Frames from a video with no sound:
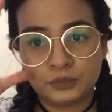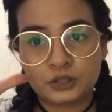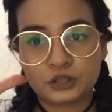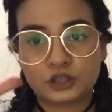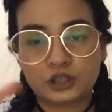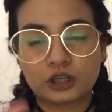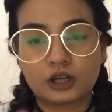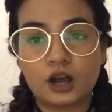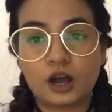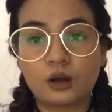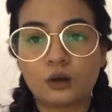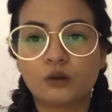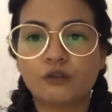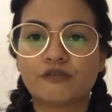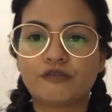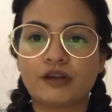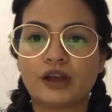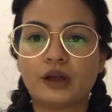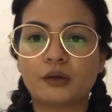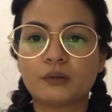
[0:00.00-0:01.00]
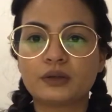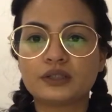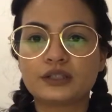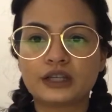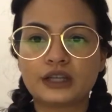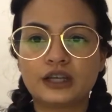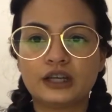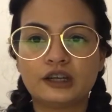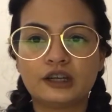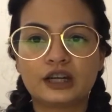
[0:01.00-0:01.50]
Chicago fair once
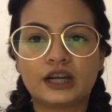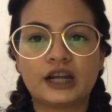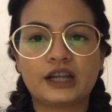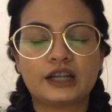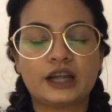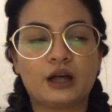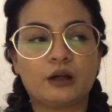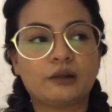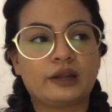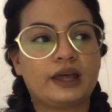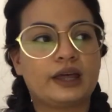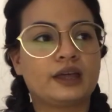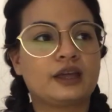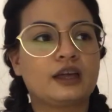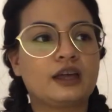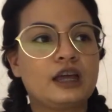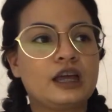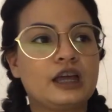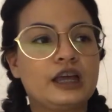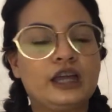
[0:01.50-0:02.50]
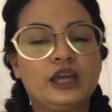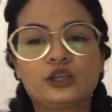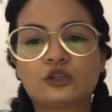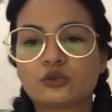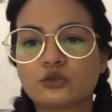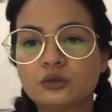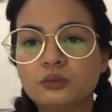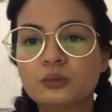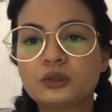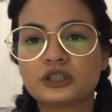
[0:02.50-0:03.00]
a year, and how like each
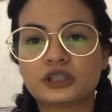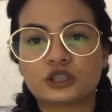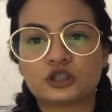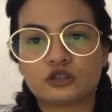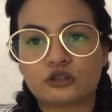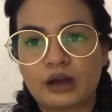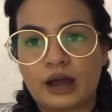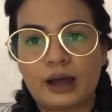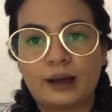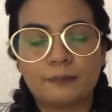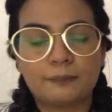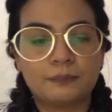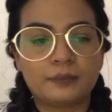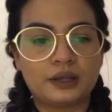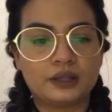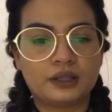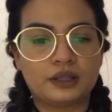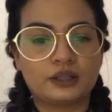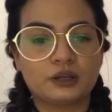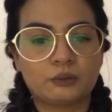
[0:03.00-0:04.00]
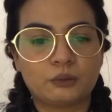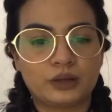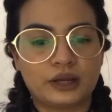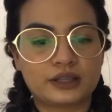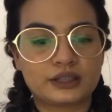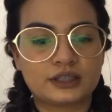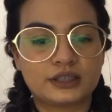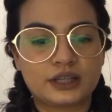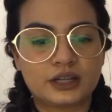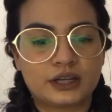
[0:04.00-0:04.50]
room was a trap, and then there were
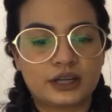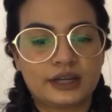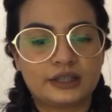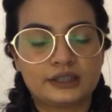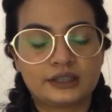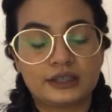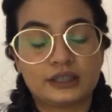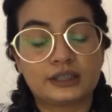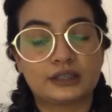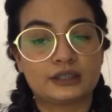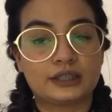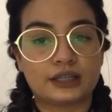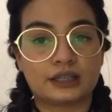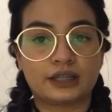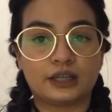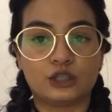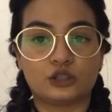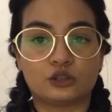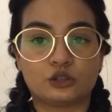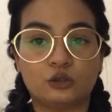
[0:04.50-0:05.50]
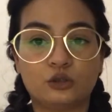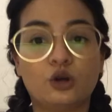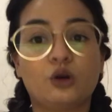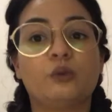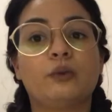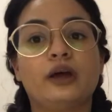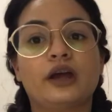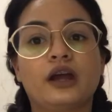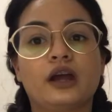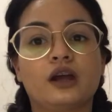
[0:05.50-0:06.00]
like staircases that lead to
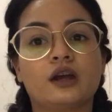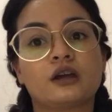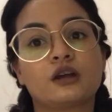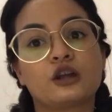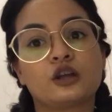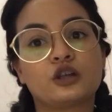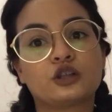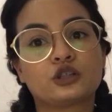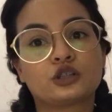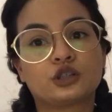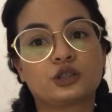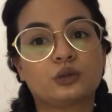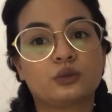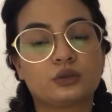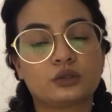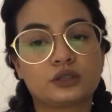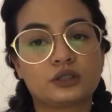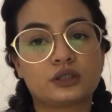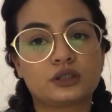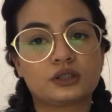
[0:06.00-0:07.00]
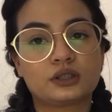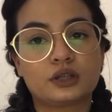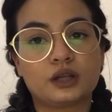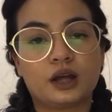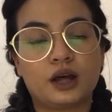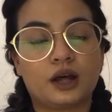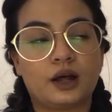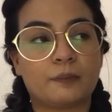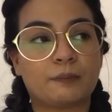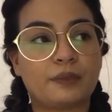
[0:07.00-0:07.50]
nowhere, chutes.
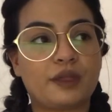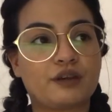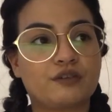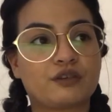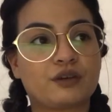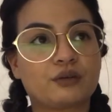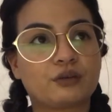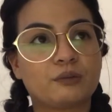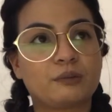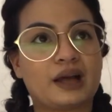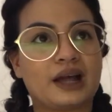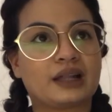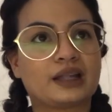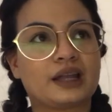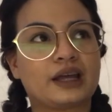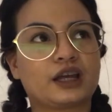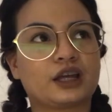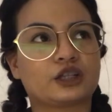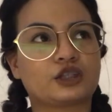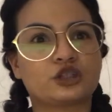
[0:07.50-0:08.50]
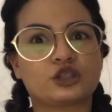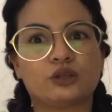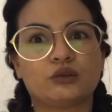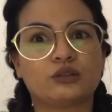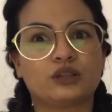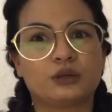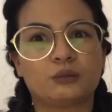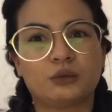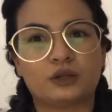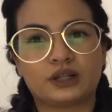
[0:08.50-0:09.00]
Every room had like a
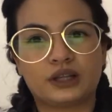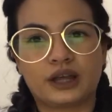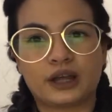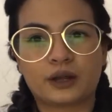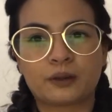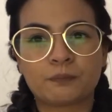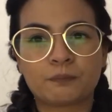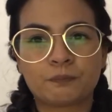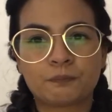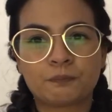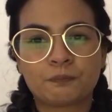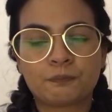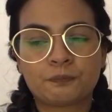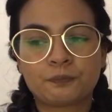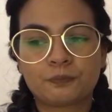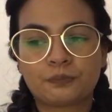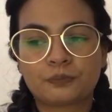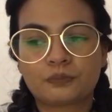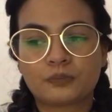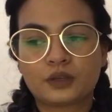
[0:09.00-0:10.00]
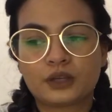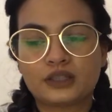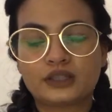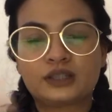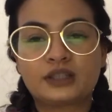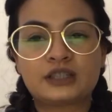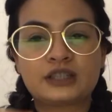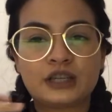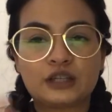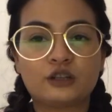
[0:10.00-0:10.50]
chute that would like,
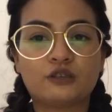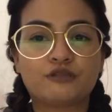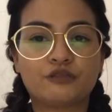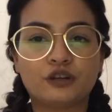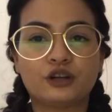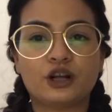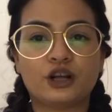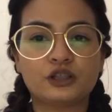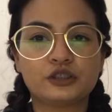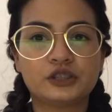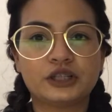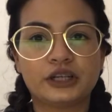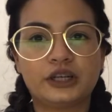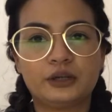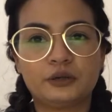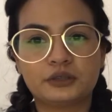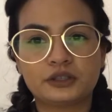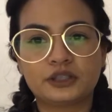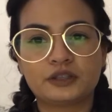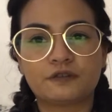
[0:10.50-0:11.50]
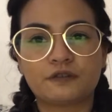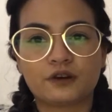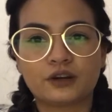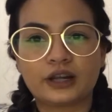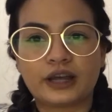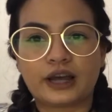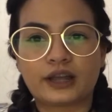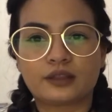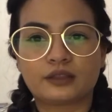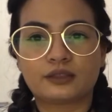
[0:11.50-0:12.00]
instead of for laundry, he uses for
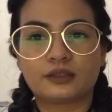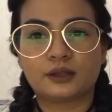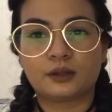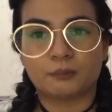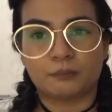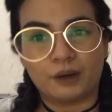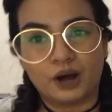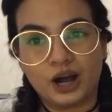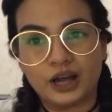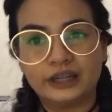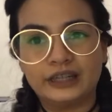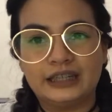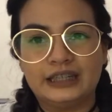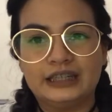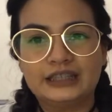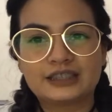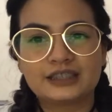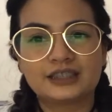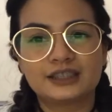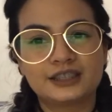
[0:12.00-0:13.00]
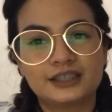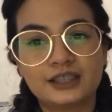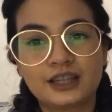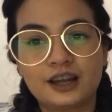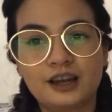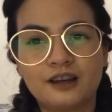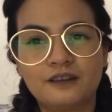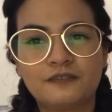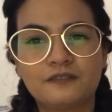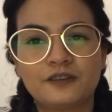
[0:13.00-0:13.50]
like their bodies and
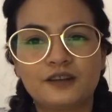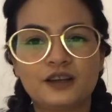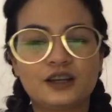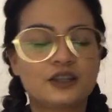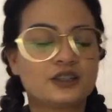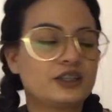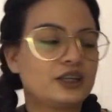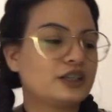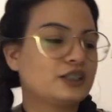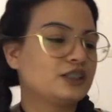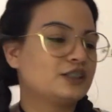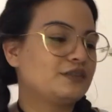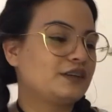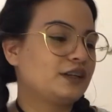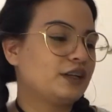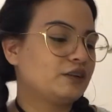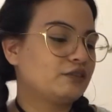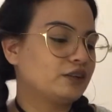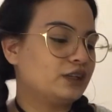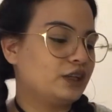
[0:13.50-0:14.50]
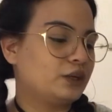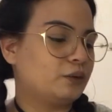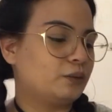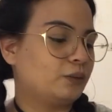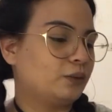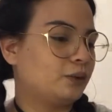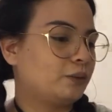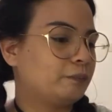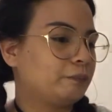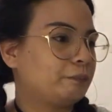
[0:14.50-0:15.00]
stuff. So I just found that really
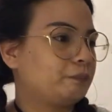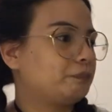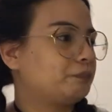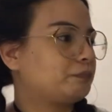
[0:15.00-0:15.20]
cool.